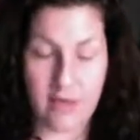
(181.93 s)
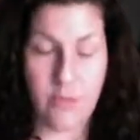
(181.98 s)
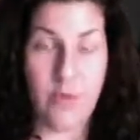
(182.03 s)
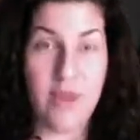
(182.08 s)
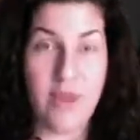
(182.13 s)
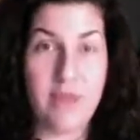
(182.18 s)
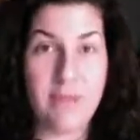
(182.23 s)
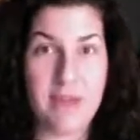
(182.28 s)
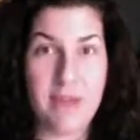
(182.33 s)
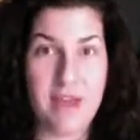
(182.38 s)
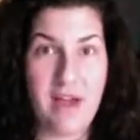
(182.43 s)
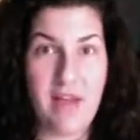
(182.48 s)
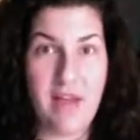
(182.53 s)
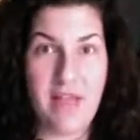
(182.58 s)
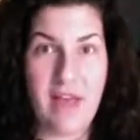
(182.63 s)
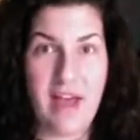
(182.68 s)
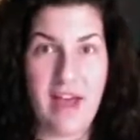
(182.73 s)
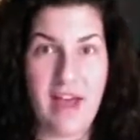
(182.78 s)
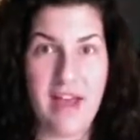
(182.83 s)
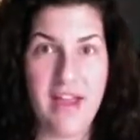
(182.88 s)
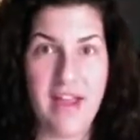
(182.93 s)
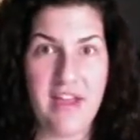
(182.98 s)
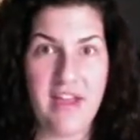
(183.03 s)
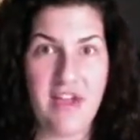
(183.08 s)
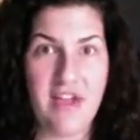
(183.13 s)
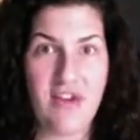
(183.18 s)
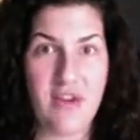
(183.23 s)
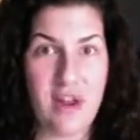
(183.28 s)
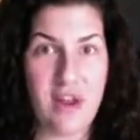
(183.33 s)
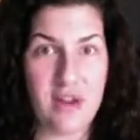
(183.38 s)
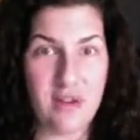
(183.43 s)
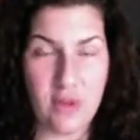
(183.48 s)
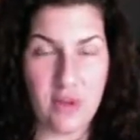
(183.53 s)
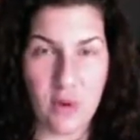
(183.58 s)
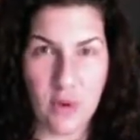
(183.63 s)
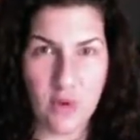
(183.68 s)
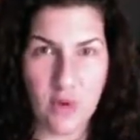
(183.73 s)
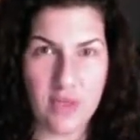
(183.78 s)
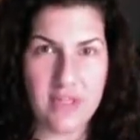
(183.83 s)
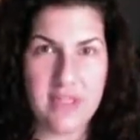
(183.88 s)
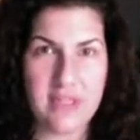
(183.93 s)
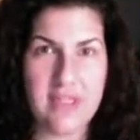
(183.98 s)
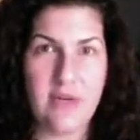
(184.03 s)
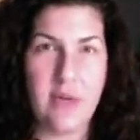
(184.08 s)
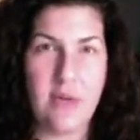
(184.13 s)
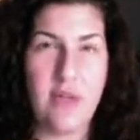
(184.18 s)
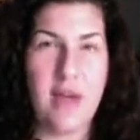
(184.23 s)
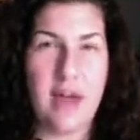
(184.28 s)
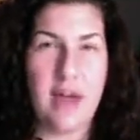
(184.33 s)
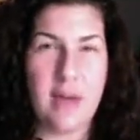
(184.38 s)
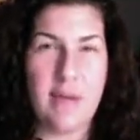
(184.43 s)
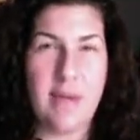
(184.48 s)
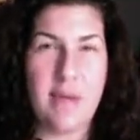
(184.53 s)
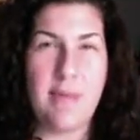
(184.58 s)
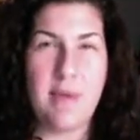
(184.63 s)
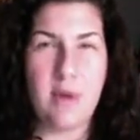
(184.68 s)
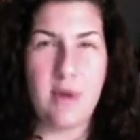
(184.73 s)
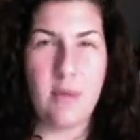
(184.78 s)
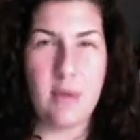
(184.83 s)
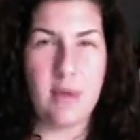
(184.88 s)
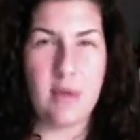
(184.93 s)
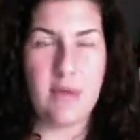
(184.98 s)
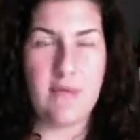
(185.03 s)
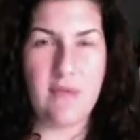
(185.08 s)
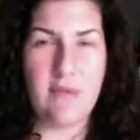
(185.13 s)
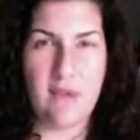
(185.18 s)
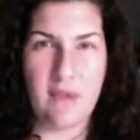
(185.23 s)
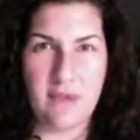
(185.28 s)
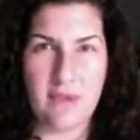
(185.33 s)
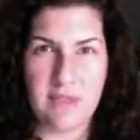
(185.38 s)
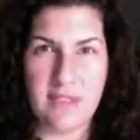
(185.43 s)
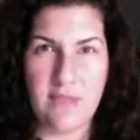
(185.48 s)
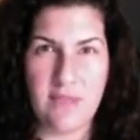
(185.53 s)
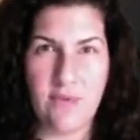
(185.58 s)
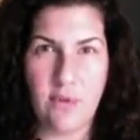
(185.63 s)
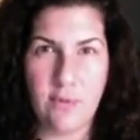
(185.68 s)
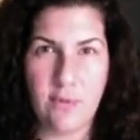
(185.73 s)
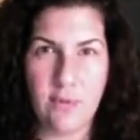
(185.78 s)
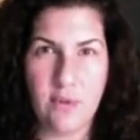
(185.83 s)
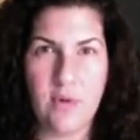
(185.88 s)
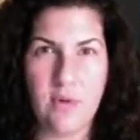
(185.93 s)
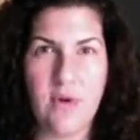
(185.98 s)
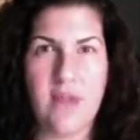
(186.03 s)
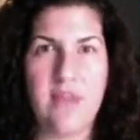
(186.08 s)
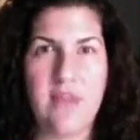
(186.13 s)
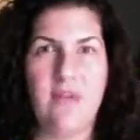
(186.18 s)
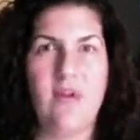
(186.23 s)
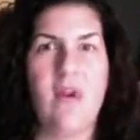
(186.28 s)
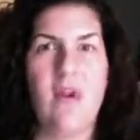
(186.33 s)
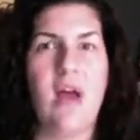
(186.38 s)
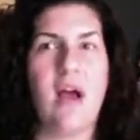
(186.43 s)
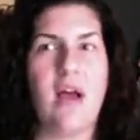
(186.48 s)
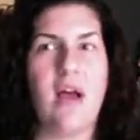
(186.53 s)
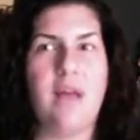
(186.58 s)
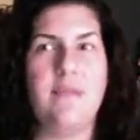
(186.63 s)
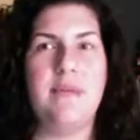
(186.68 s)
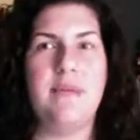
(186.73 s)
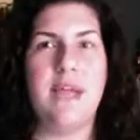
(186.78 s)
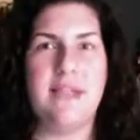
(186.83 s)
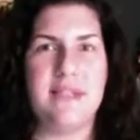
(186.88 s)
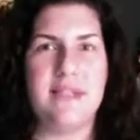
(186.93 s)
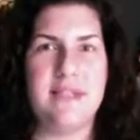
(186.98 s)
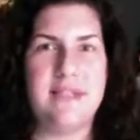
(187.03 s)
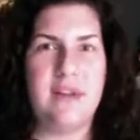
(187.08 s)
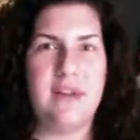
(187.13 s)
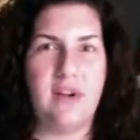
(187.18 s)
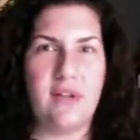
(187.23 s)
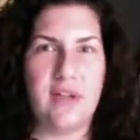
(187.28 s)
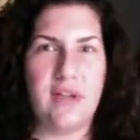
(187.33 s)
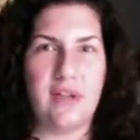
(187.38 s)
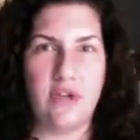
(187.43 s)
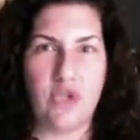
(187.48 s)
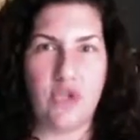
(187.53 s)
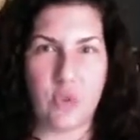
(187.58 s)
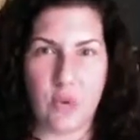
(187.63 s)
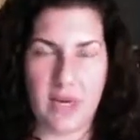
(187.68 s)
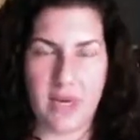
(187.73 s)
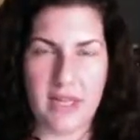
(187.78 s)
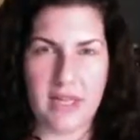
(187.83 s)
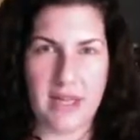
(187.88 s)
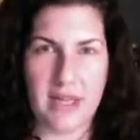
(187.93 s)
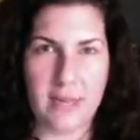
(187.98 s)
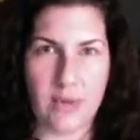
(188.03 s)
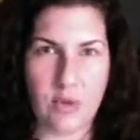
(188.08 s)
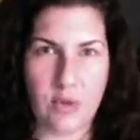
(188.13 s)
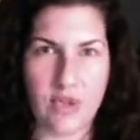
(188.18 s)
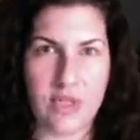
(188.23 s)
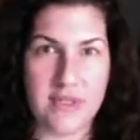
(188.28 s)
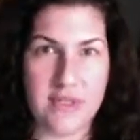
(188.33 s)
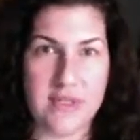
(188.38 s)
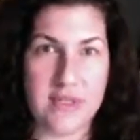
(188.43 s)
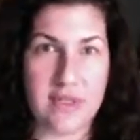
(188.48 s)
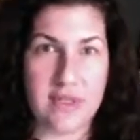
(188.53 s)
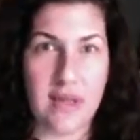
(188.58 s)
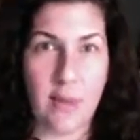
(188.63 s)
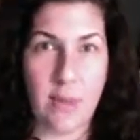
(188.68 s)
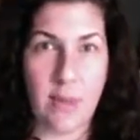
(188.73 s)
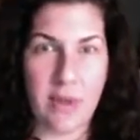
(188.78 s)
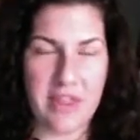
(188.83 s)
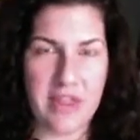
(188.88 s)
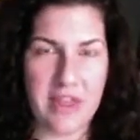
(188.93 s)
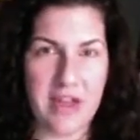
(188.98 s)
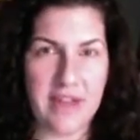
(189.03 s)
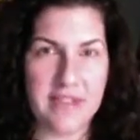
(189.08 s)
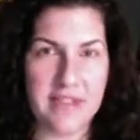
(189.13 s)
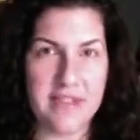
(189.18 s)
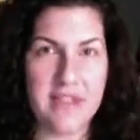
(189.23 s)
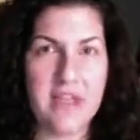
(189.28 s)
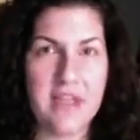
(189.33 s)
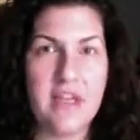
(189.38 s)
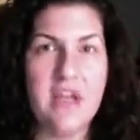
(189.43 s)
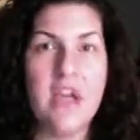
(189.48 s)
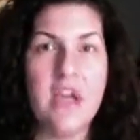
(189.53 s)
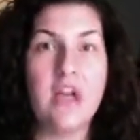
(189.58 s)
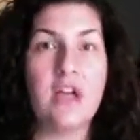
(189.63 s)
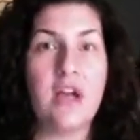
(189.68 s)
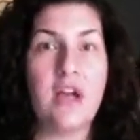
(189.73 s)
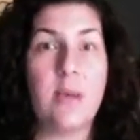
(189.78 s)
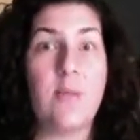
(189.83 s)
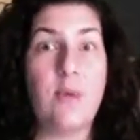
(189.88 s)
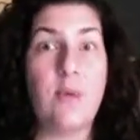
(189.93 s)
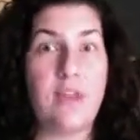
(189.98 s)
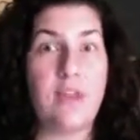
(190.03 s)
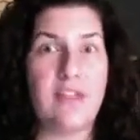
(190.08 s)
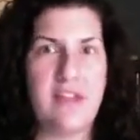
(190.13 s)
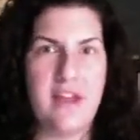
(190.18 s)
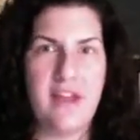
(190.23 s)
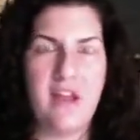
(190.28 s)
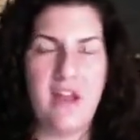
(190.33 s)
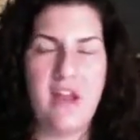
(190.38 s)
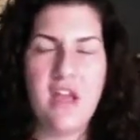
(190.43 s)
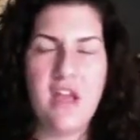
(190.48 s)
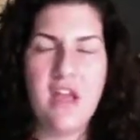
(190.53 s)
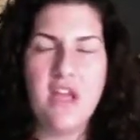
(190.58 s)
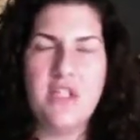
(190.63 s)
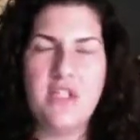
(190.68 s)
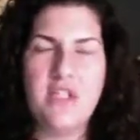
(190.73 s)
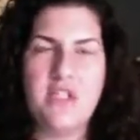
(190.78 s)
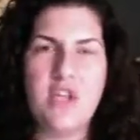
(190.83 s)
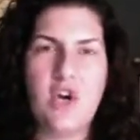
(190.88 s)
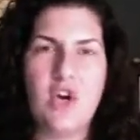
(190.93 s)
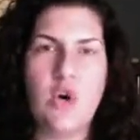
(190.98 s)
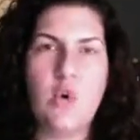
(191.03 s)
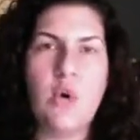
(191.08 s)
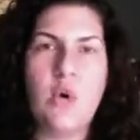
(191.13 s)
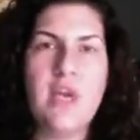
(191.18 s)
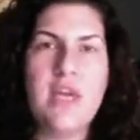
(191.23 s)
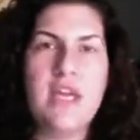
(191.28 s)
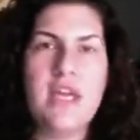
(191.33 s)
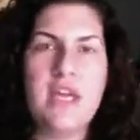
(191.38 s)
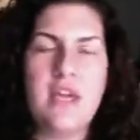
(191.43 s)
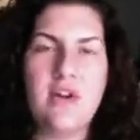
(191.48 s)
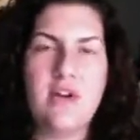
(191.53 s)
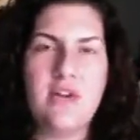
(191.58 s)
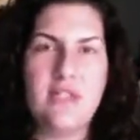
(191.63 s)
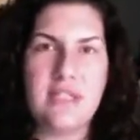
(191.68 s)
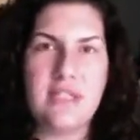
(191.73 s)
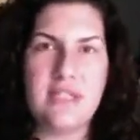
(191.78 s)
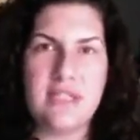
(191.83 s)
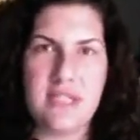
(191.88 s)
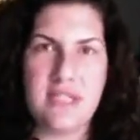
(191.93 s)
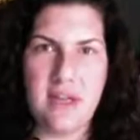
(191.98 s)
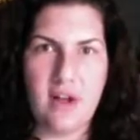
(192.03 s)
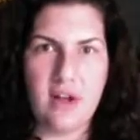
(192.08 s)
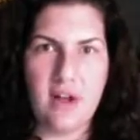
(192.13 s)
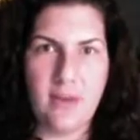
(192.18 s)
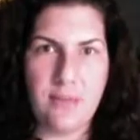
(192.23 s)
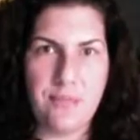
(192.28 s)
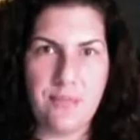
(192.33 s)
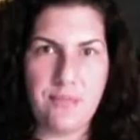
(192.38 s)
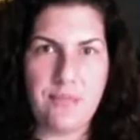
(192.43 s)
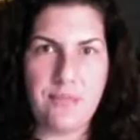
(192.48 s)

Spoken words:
with me on that, you're not alone, because I know a lot of people are really feeling this full moon and they're not necessarily enjoying the emotions that come with it. So here's the deal.